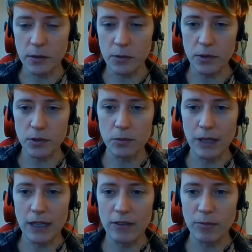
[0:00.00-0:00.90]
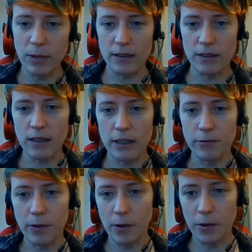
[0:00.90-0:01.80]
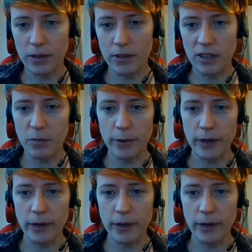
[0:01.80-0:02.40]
or should we leave plants like ferns and